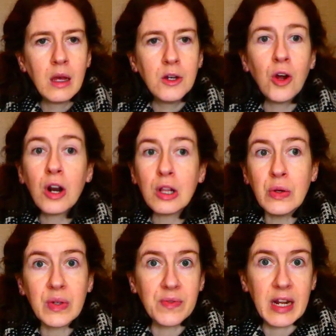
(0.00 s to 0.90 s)
not a
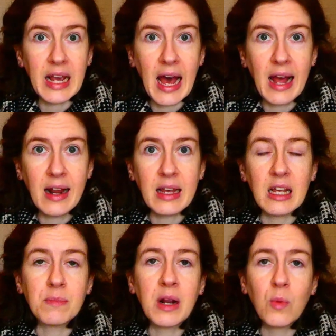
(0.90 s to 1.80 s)
loose fitting hat, I
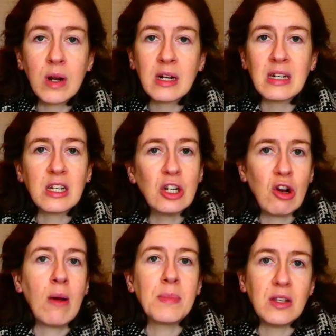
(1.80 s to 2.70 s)
guess, but I wanted it to
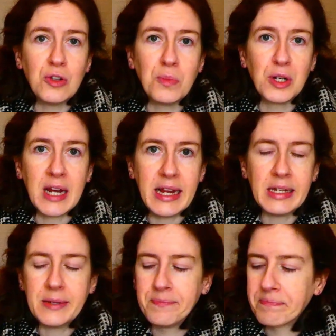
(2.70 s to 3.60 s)
not be super
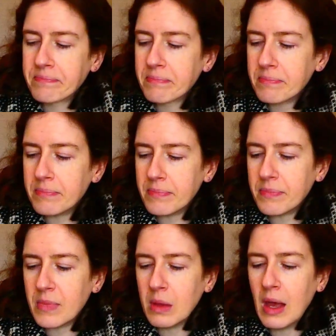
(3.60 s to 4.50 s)
tight.
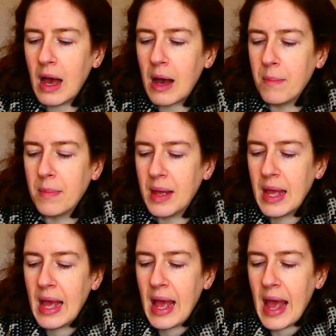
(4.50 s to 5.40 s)

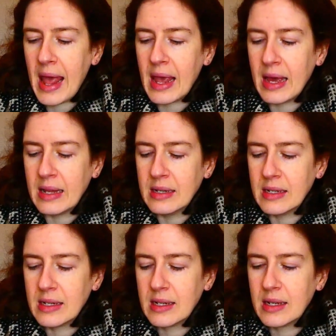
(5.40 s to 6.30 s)

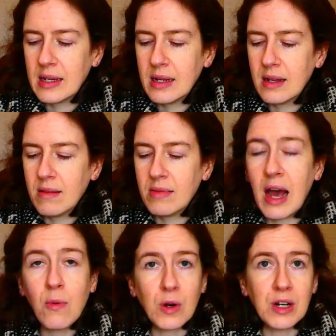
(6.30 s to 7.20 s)
And
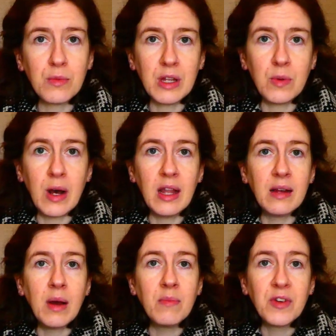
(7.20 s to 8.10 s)
that worked out really well.
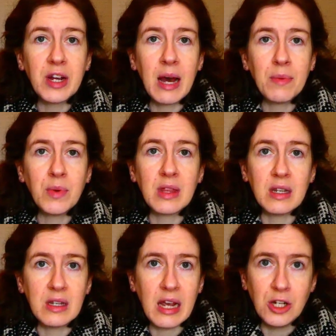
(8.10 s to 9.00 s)
I'm very happy with the
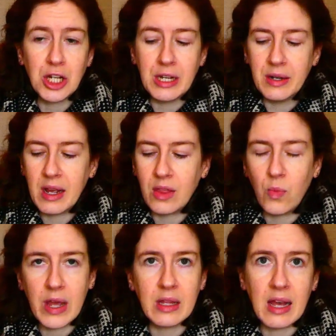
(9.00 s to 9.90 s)
tension and the
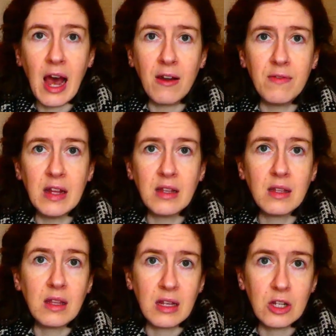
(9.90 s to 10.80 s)
way that the hat
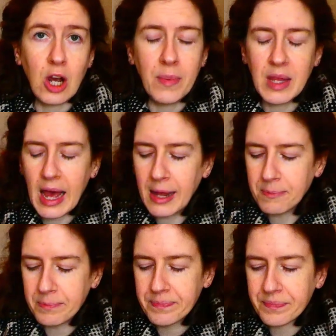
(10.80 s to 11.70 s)
fits, like the top of the
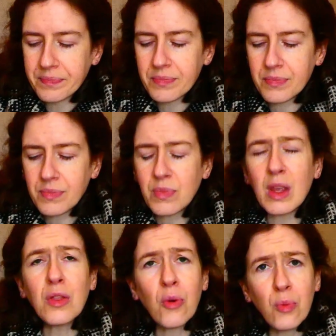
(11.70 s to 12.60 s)
hat.
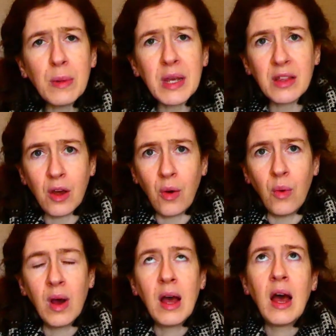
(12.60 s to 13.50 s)
The ribbing
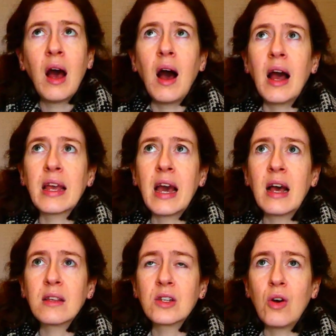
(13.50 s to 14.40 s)
though, I
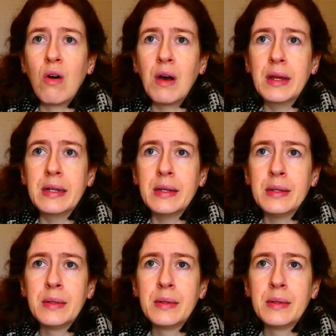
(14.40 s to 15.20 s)
cast on